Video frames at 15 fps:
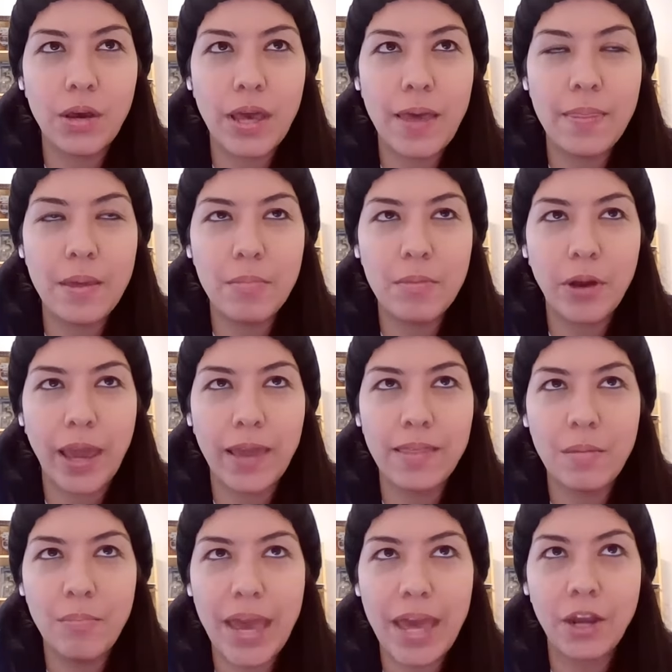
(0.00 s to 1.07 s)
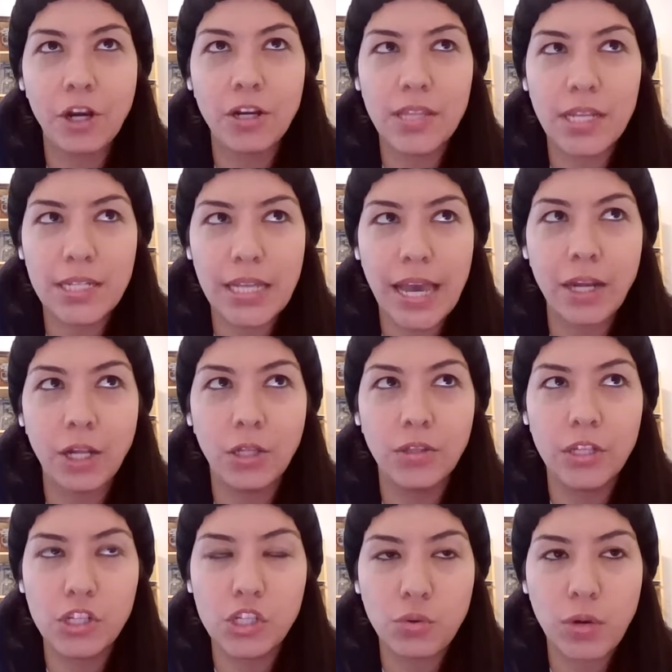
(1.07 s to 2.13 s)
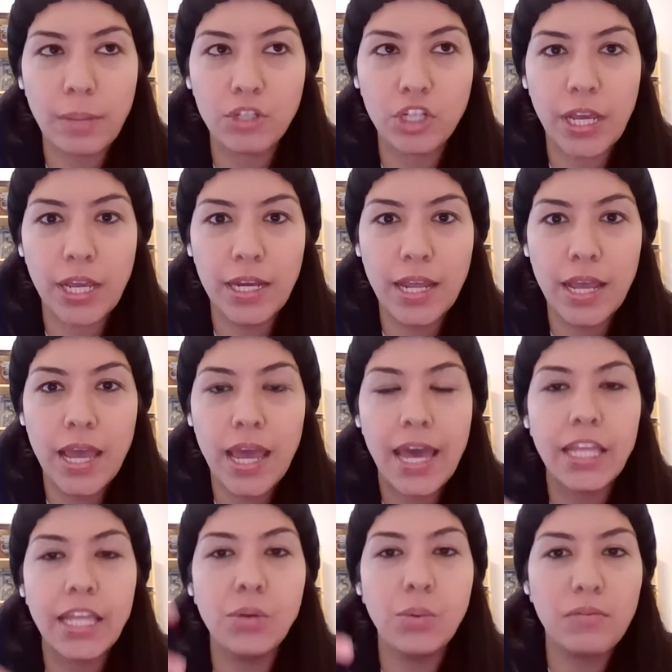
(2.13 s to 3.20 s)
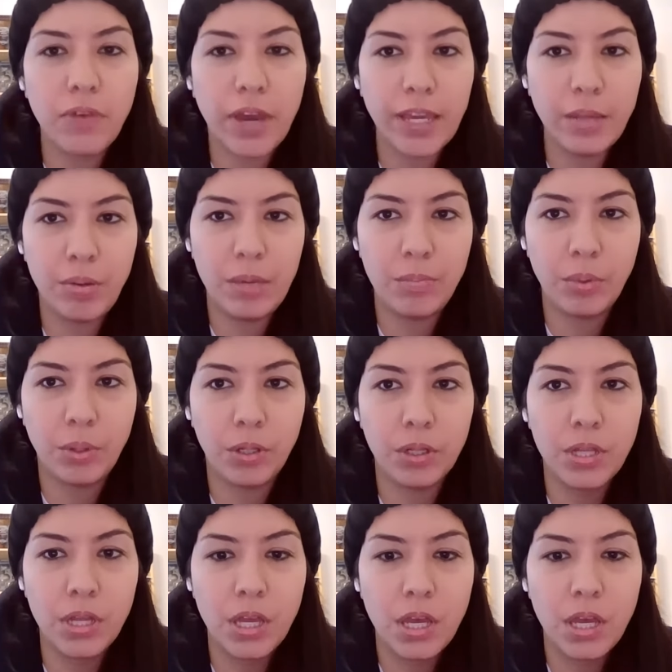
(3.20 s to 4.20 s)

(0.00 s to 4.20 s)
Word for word: and the okay the banner the title the description and you invite people